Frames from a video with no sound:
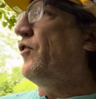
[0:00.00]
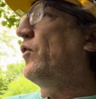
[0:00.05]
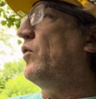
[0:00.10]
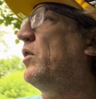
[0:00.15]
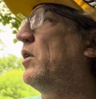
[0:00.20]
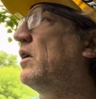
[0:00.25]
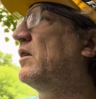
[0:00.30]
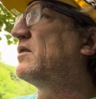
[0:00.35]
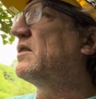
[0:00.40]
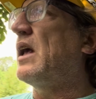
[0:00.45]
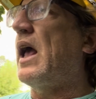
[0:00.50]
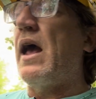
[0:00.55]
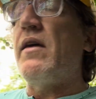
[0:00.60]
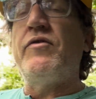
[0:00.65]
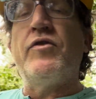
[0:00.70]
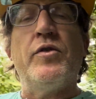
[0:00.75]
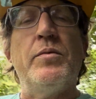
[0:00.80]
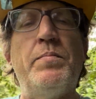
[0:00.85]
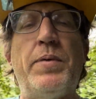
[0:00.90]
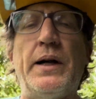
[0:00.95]
Is
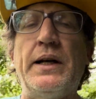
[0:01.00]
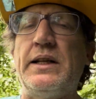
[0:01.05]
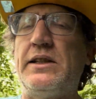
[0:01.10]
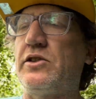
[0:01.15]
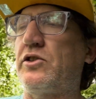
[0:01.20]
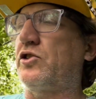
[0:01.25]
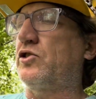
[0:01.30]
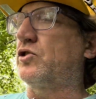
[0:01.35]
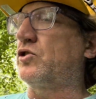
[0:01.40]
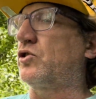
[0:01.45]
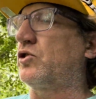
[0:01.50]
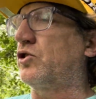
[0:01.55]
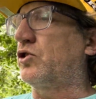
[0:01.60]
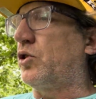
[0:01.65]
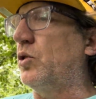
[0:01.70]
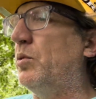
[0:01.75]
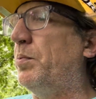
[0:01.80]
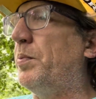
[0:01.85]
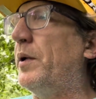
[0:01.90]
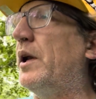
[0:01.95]
everybody
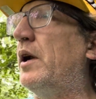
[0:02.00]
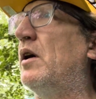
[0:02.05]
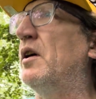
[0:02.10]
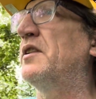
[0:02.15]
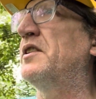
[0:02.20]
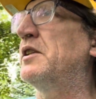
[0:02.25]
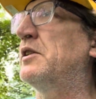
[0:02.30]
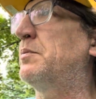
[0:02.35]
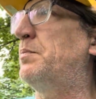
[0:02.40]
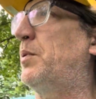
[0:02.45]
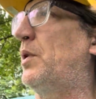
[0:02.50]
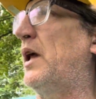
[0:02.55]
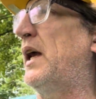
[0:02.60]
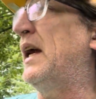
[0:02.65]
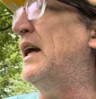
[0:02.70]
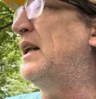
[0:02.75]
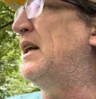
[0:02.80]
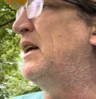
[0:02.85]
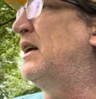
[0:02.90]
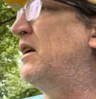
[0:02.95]
stupid on this
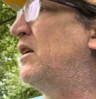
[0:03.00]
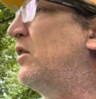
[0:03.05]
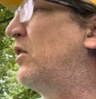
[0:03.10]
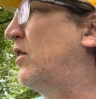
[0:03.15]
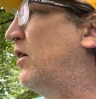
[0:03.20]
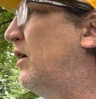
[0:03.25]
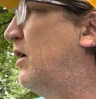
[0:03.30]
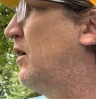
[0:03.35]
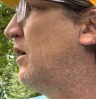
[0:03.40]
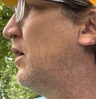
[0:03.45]
planet, or